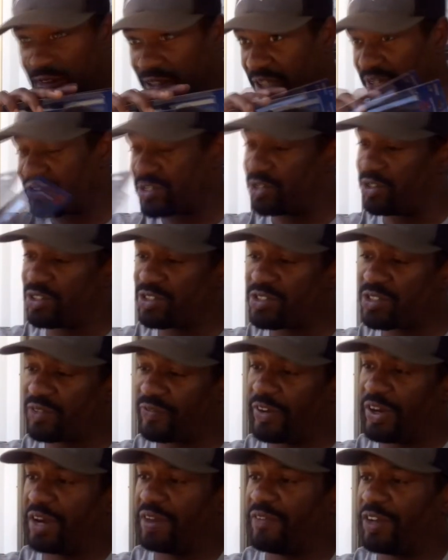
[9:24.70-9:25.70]
thing. So this is a
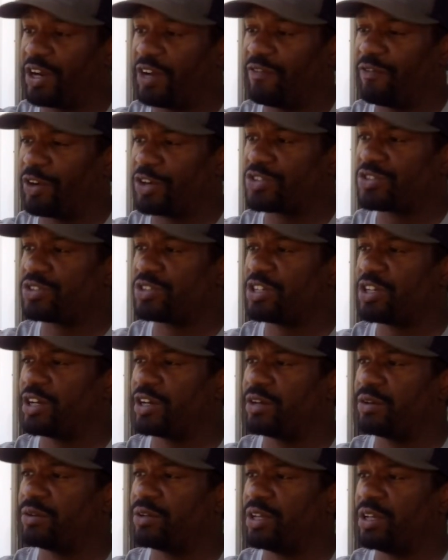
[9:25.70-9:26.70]
very, very
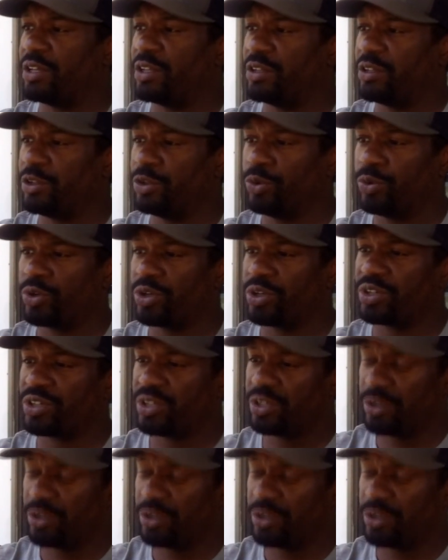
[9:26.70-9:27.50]
versatile lure to